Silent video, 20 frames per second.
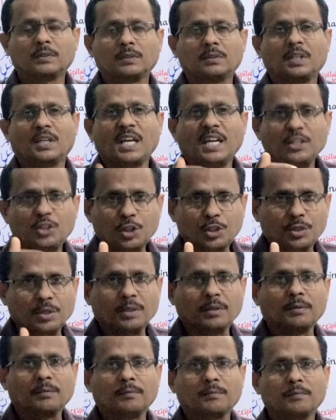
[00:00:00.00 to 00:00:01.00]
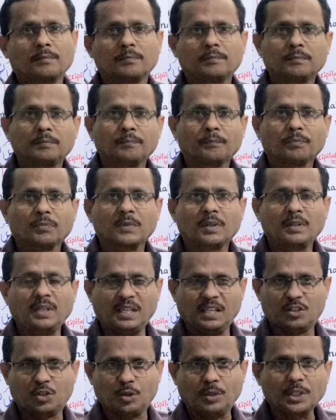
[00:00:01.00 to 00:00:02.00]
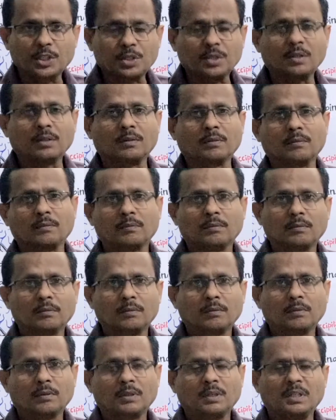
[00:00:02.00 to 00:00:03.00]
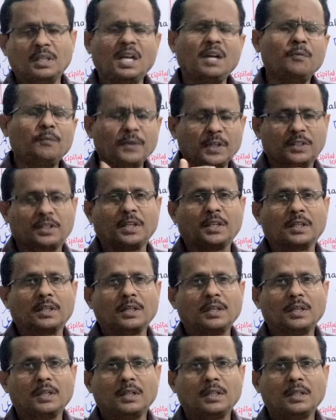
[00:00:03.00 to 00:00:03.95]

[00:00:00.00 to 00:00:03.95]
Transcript: the digestion, the excretion, everything.